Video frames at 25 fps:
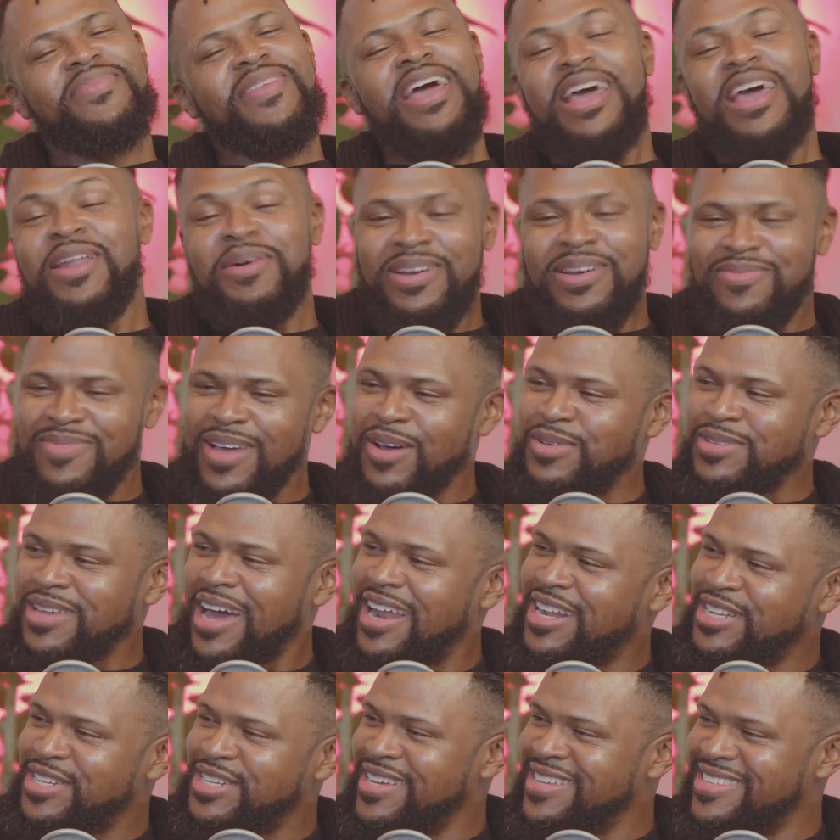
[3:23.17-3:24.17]
Anyway, that was kind
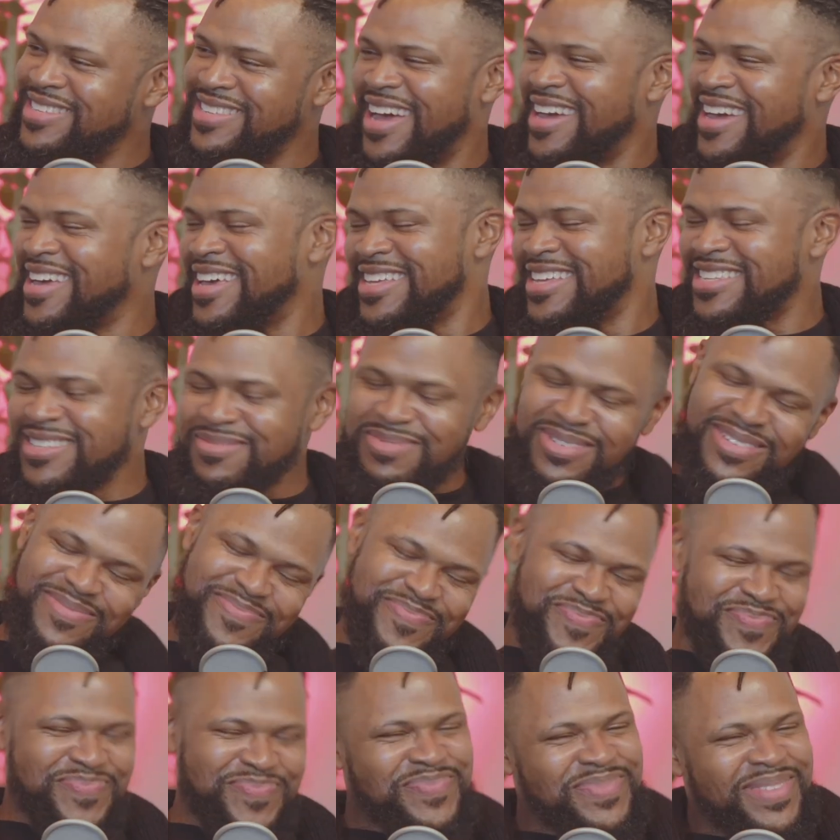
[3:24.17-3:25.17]
of cheesy, I guess.
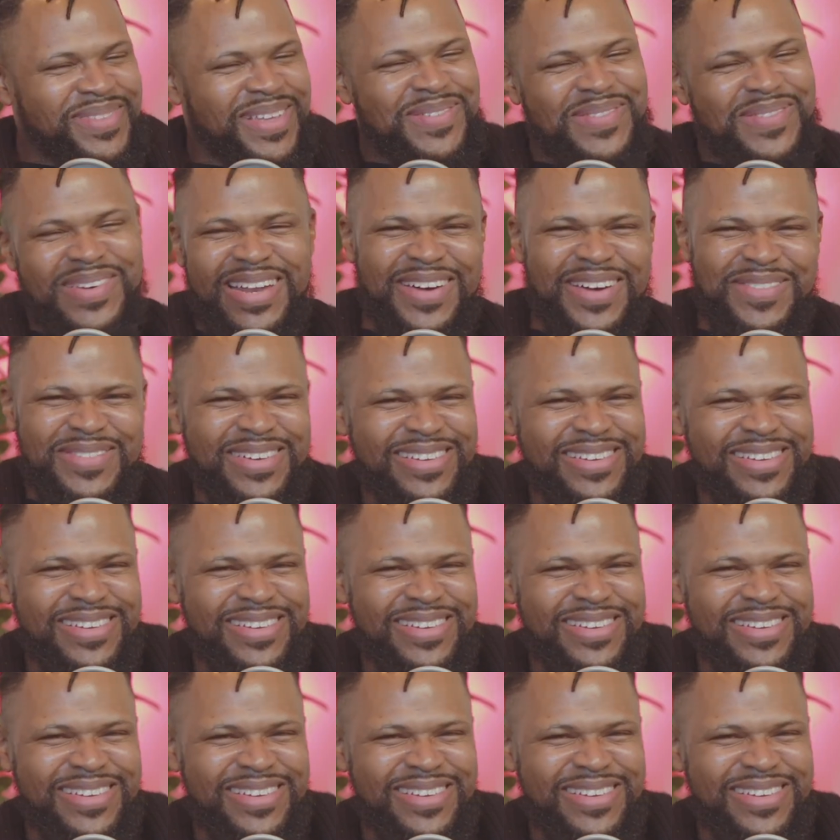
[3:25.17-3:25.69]
Whatever.